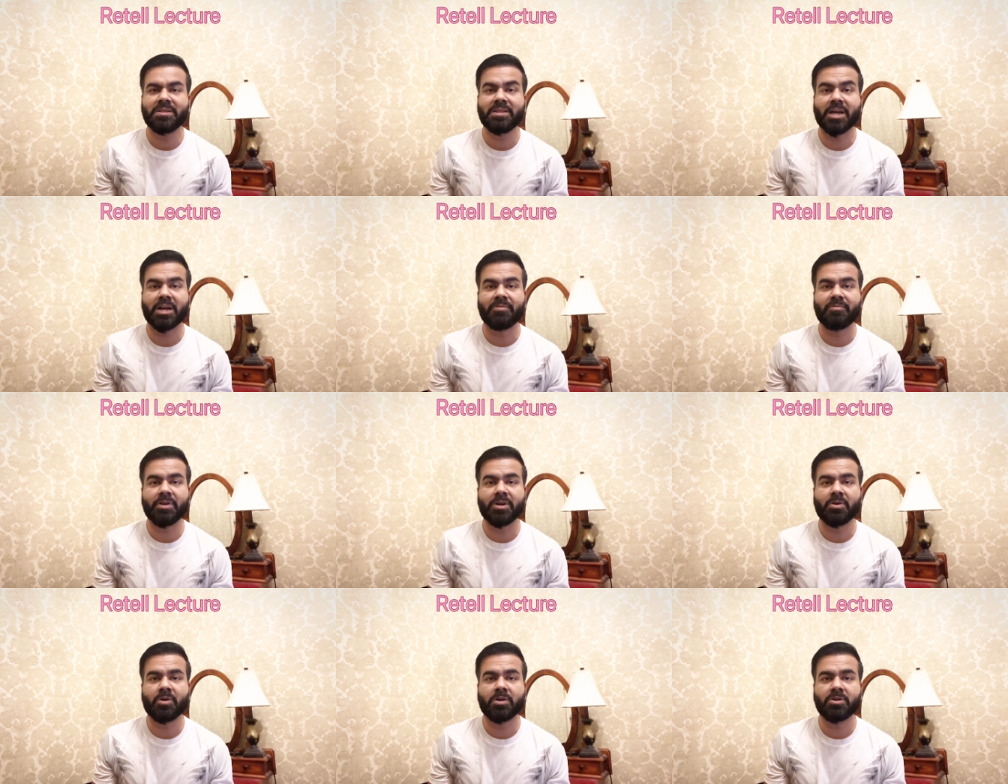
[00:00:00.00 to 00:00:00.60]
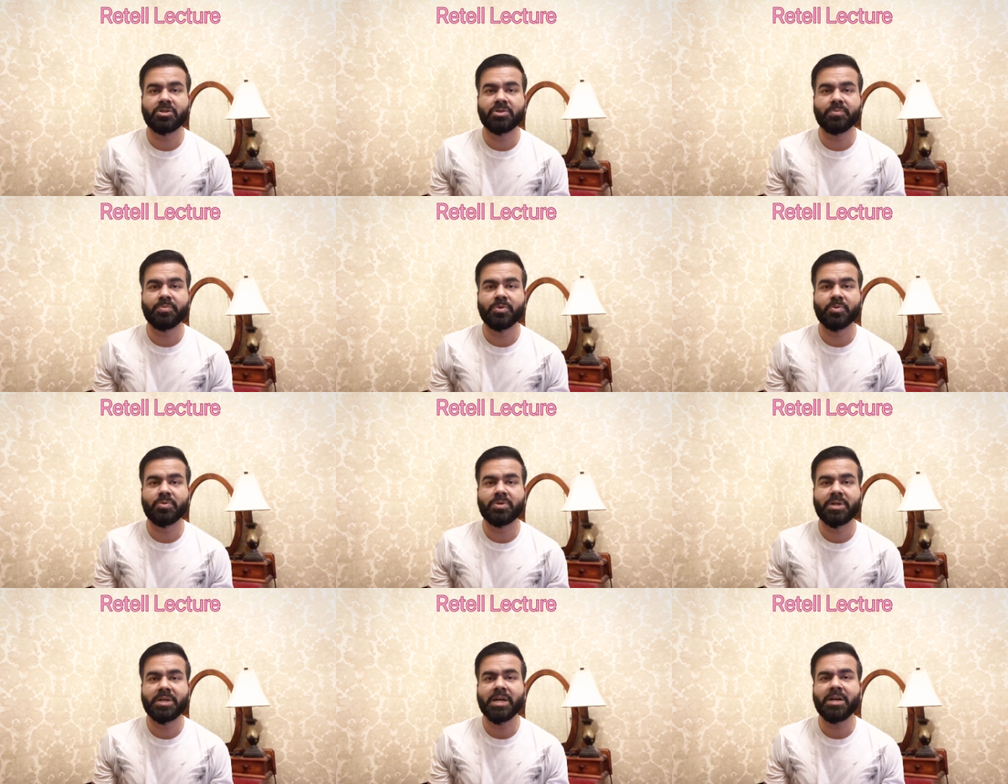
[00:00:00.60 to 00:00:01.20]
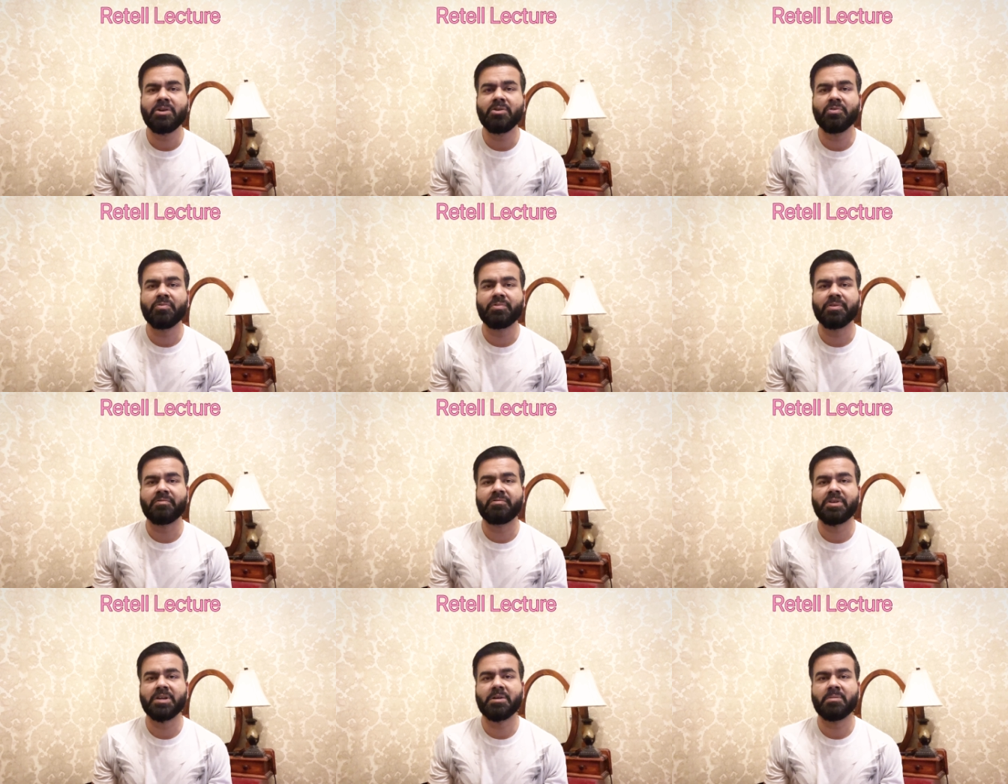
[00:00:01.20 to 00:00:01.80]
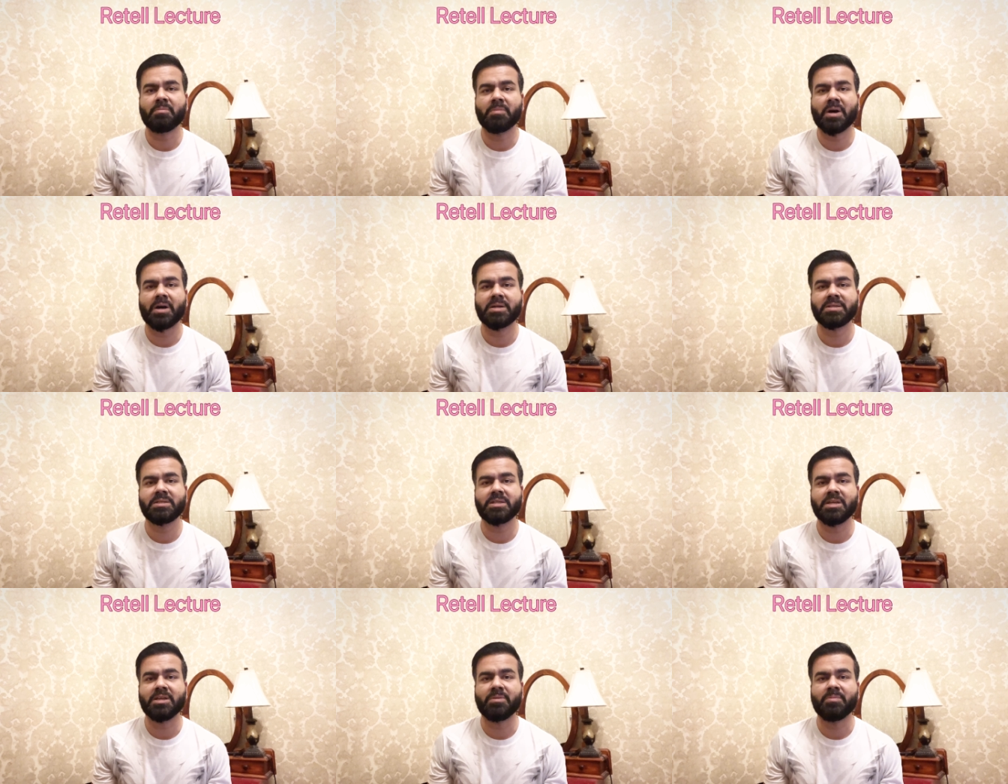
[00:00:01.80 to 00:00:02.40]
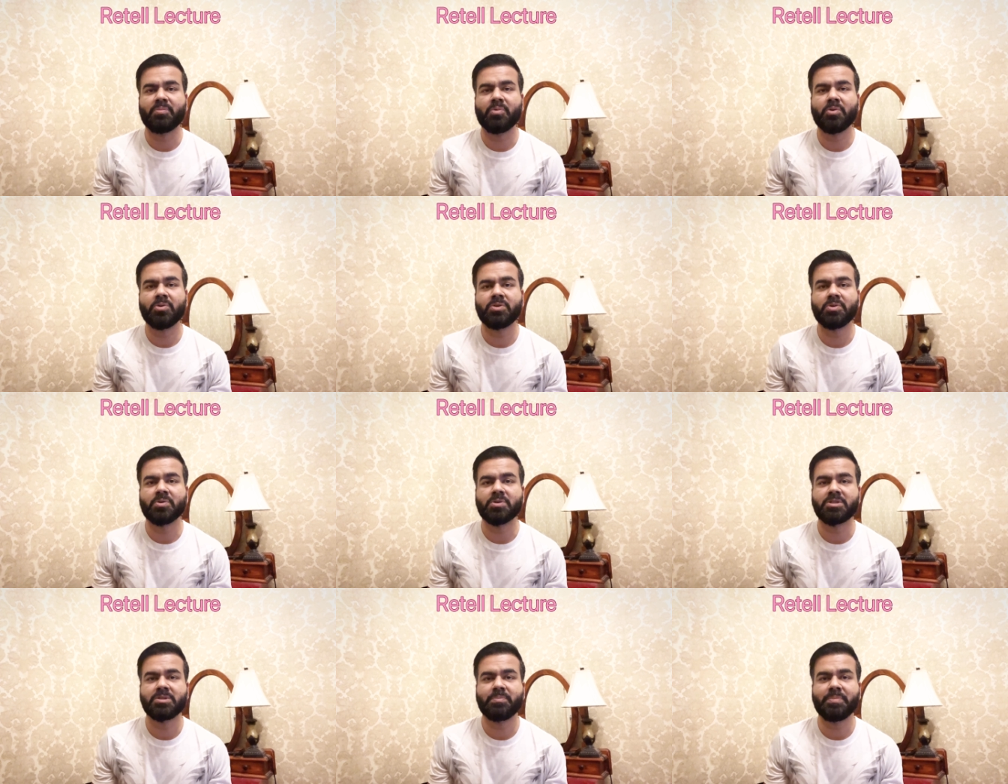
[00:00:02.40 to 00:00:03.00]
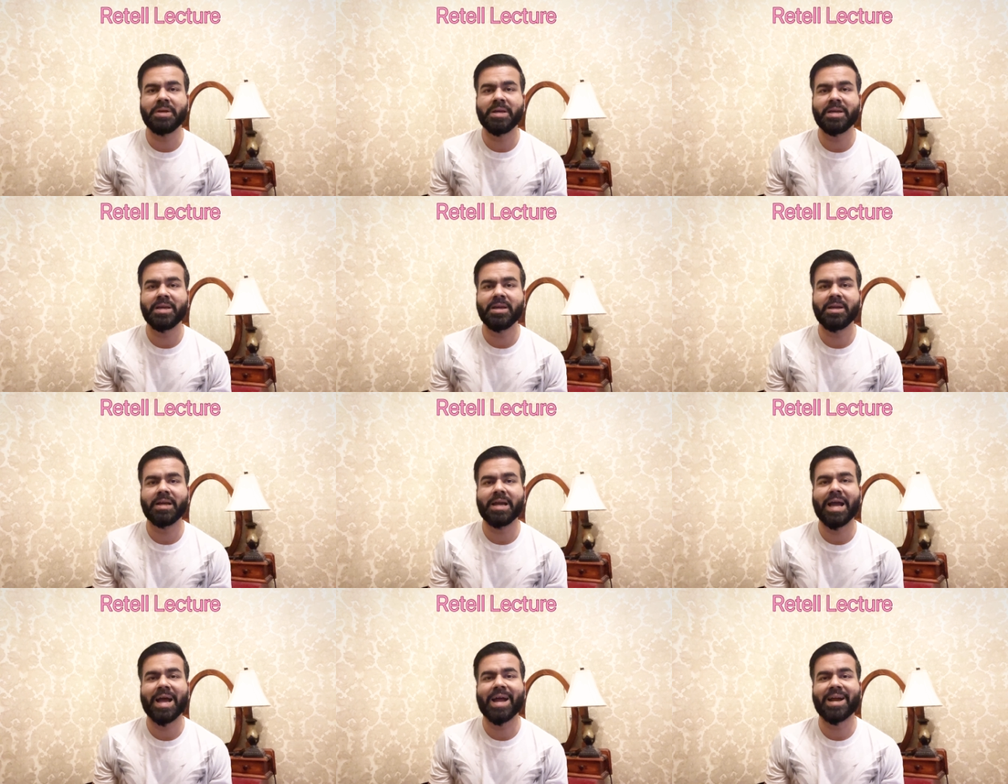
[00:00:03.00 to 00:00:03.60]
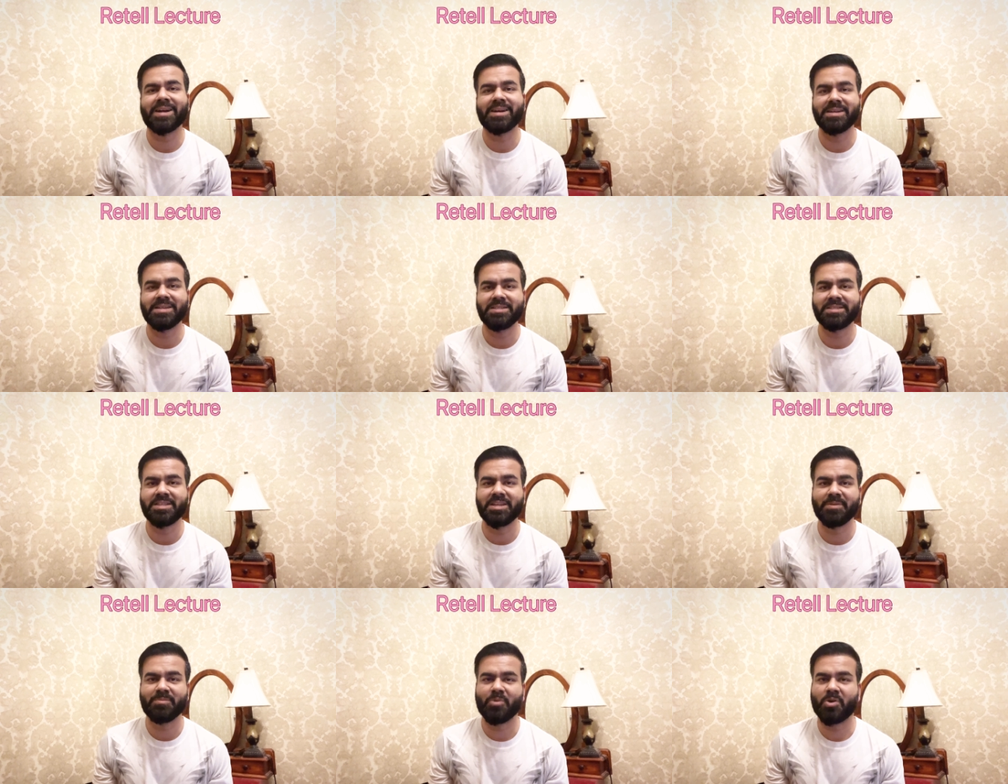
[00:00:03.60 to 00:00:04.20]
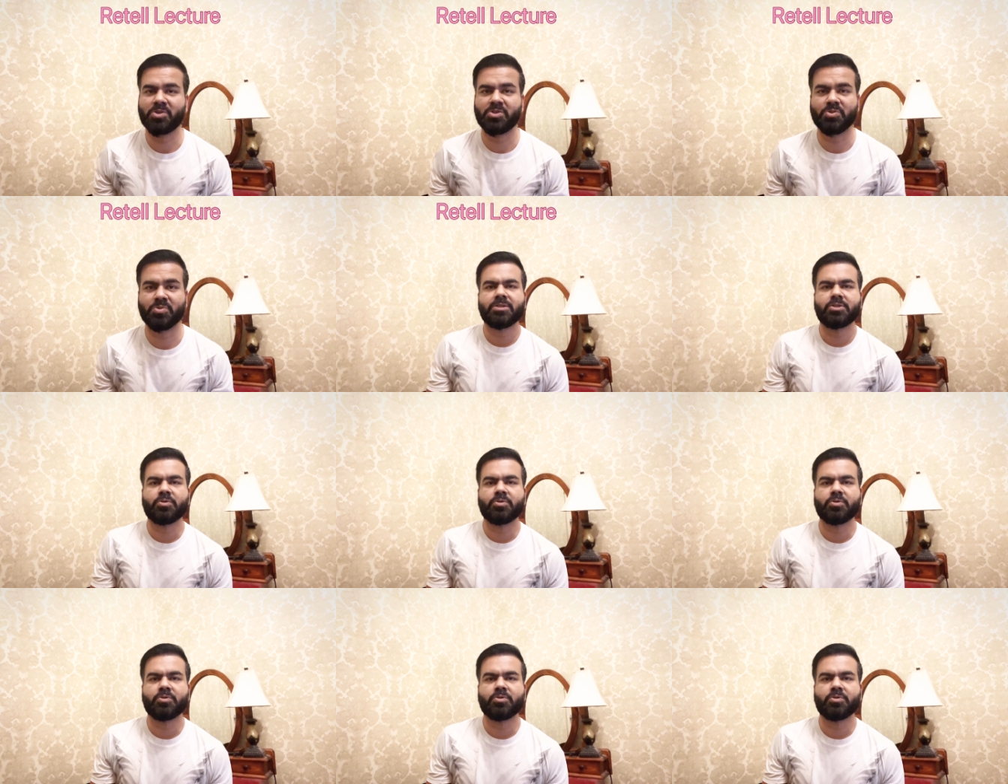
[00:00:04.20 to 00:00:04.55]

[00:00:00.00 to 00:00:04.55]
that will contribute 10 to 15 marks in both your speaking and listening module.